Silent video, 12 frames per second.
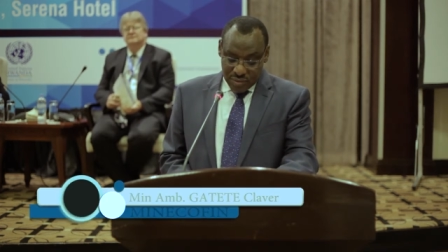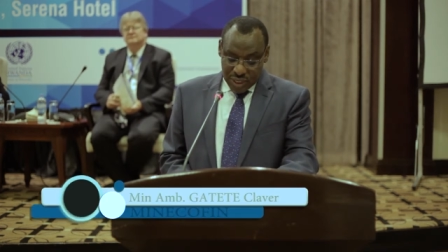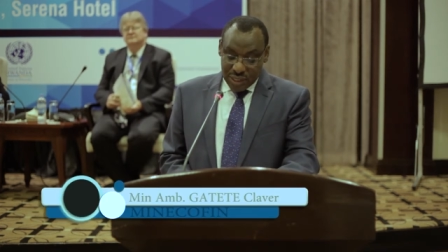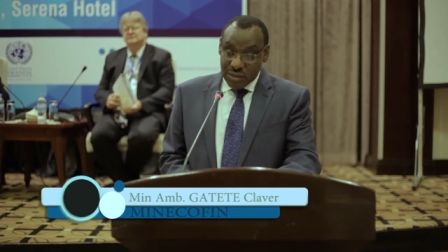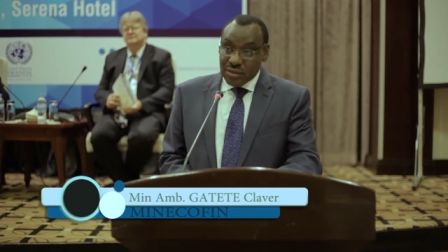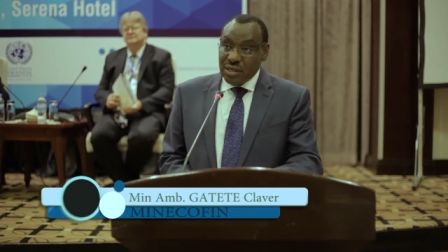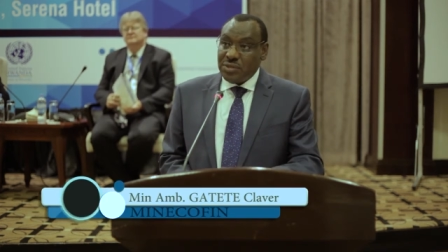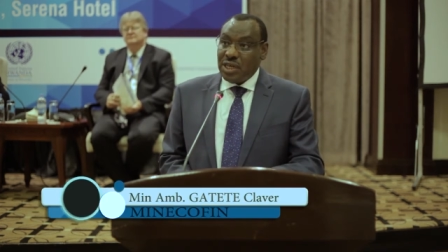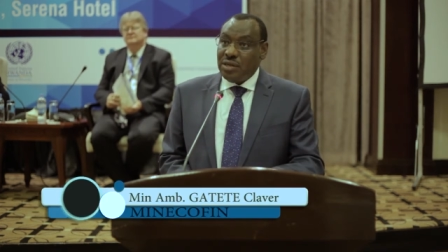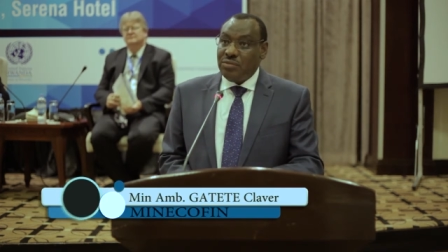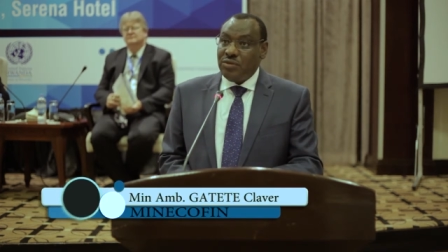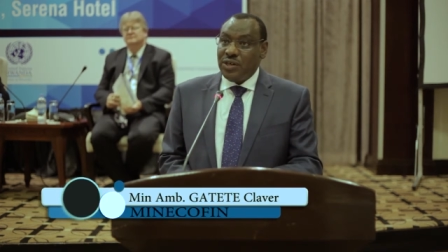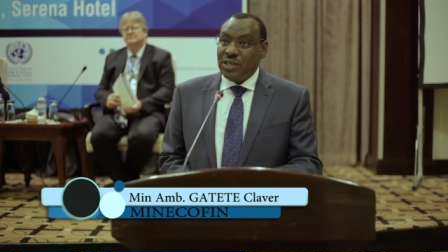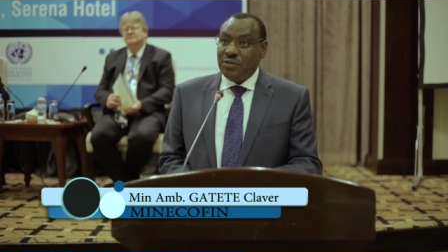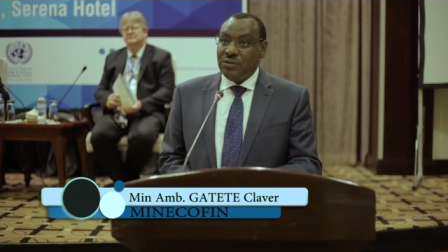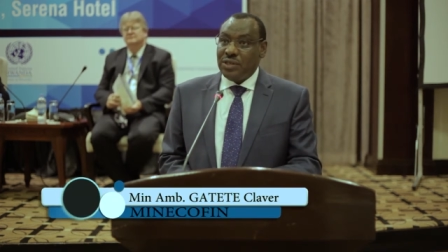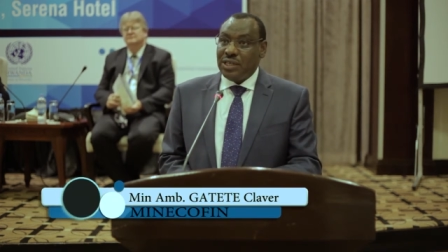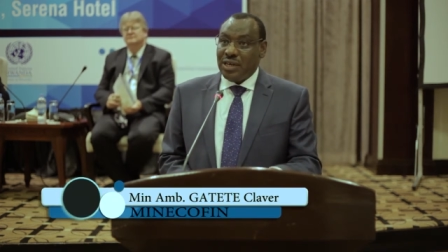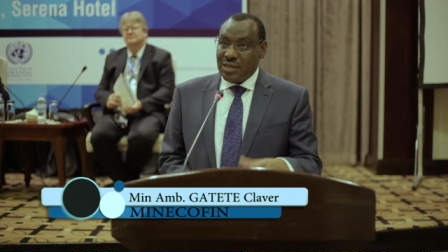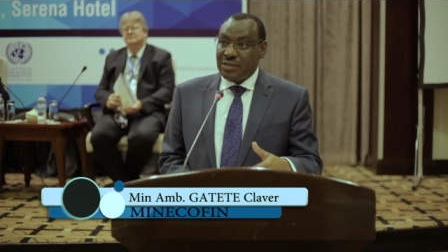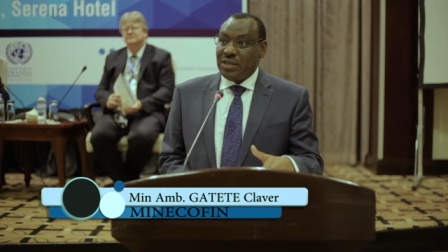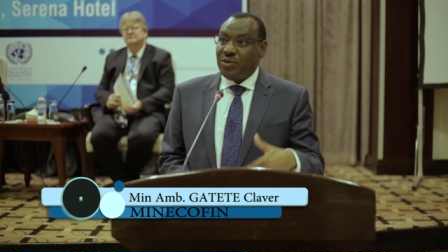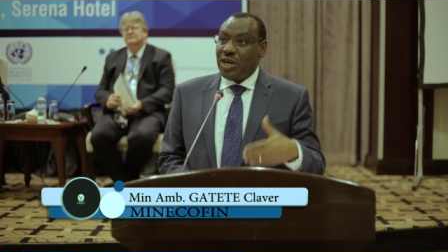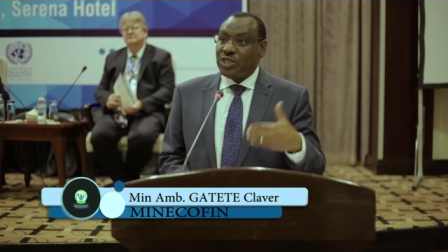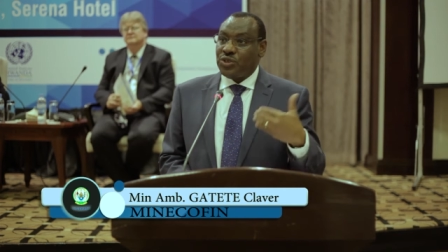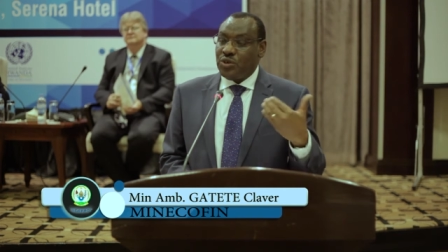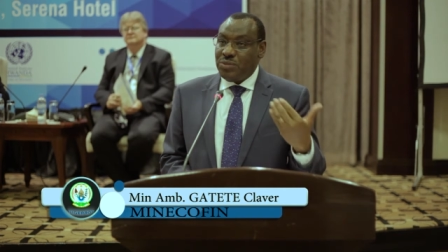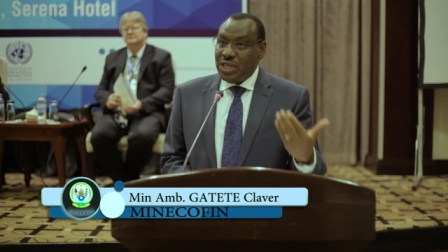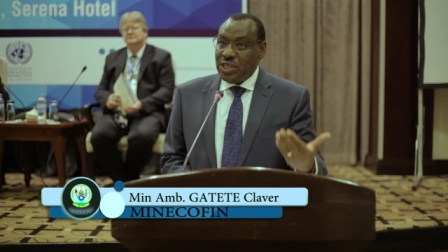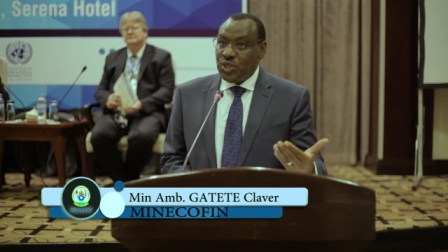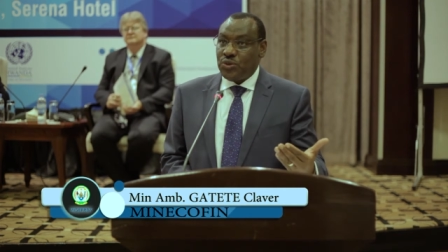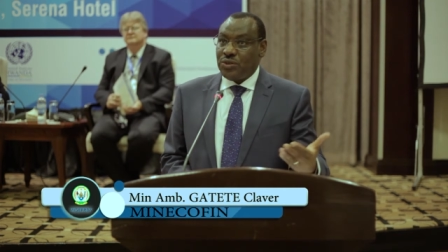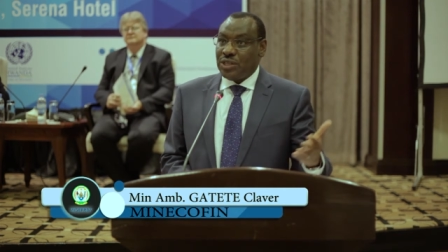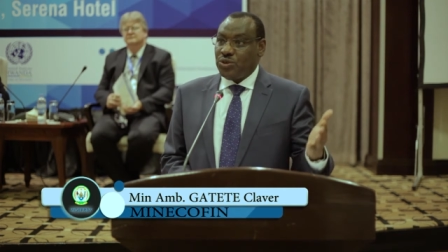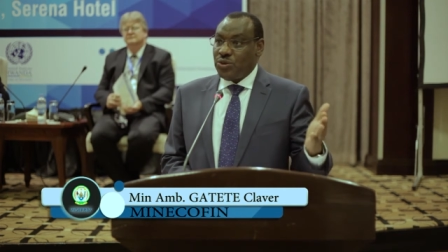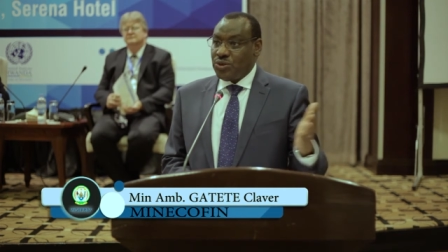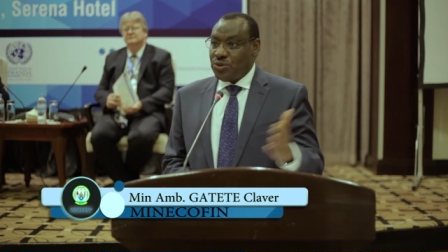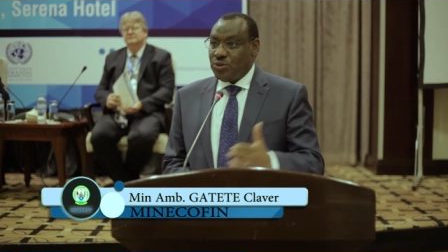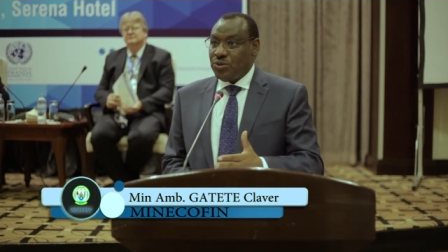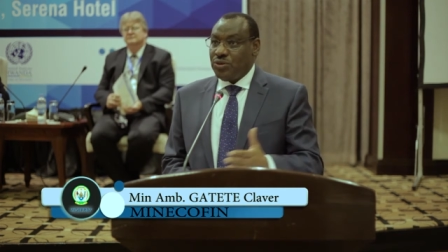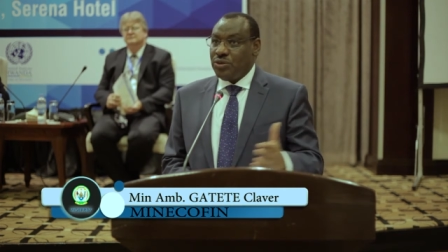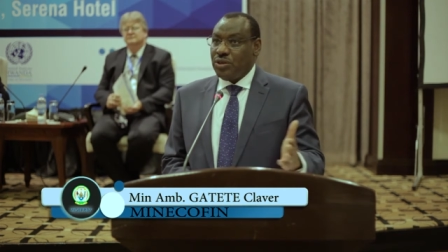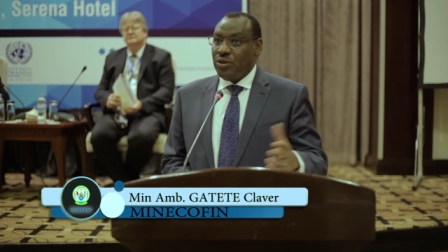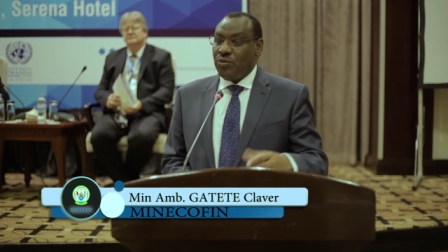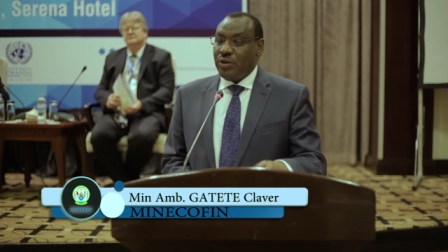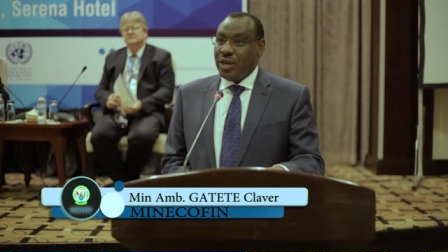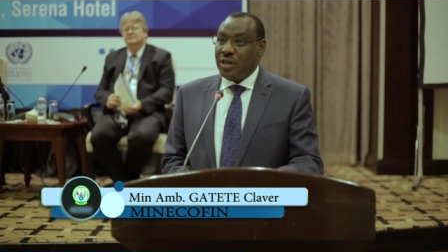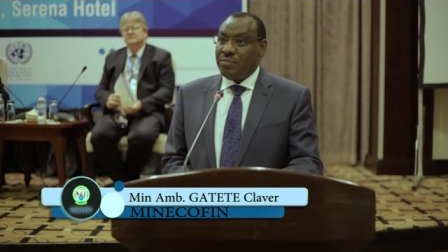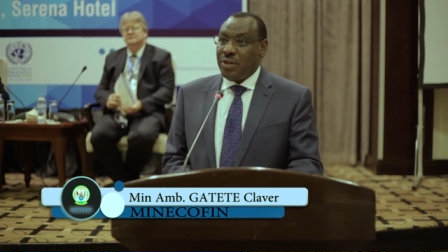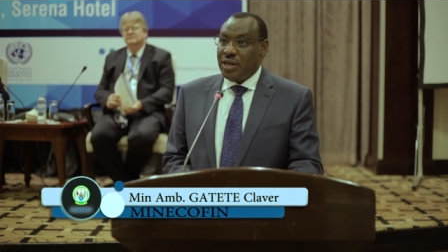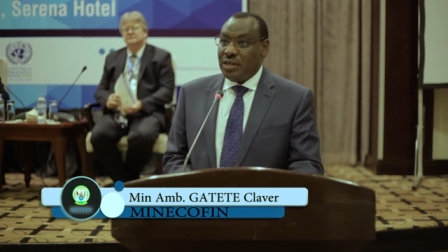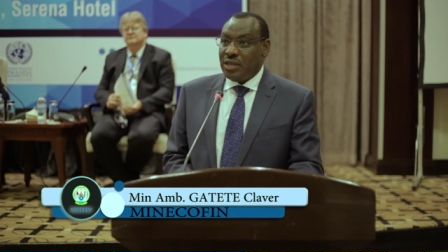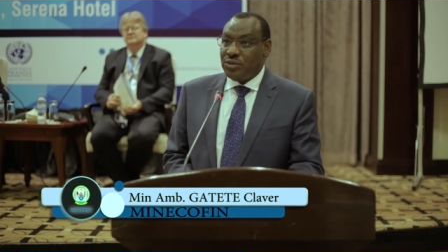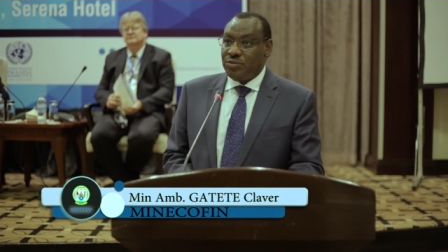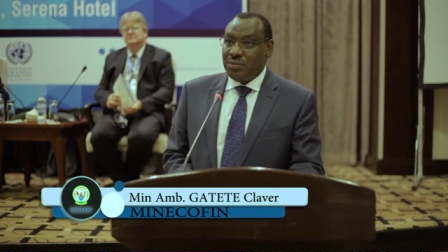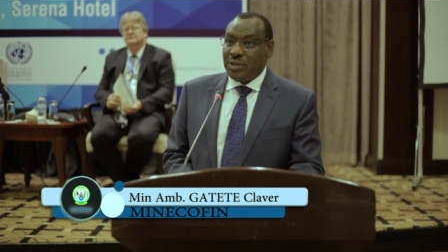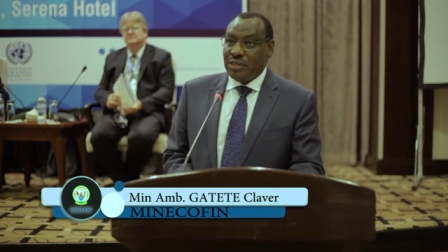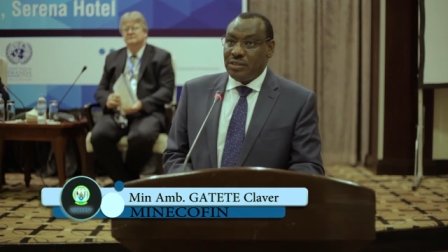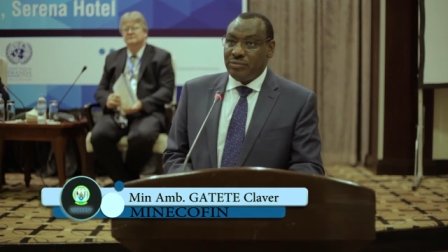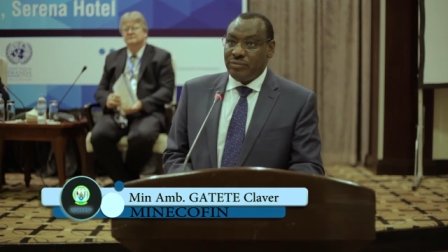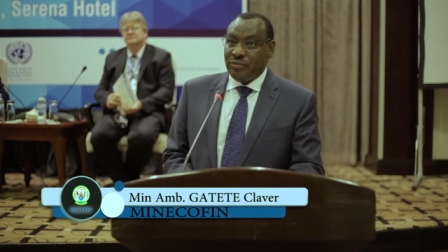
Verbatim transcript: But at the same time, when we realized there were so many issues that also were a barrier to women,